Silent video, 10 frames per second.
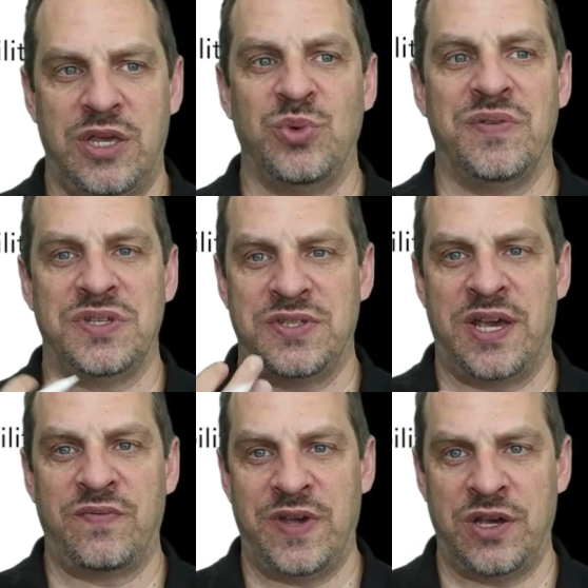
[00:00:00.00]
and we have
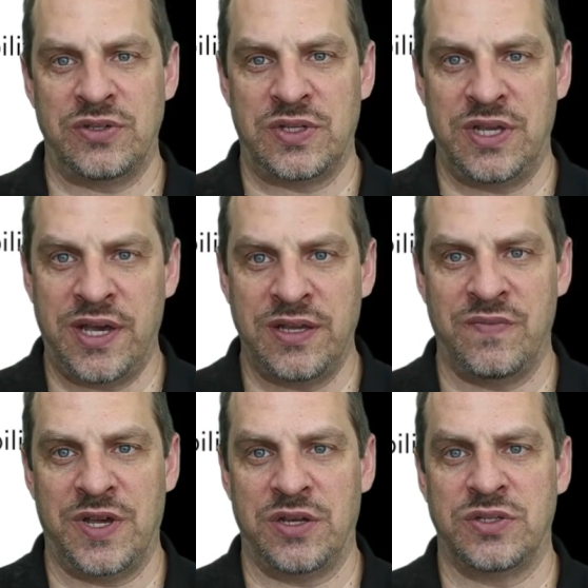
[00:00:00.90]
exact values of the
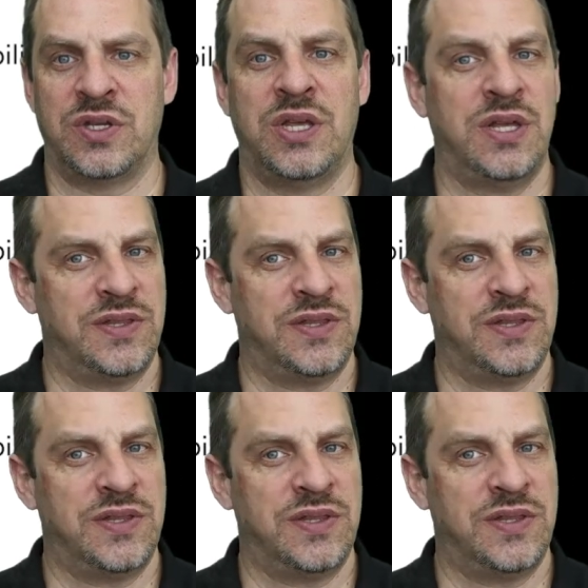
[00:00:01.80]
eigenvalues.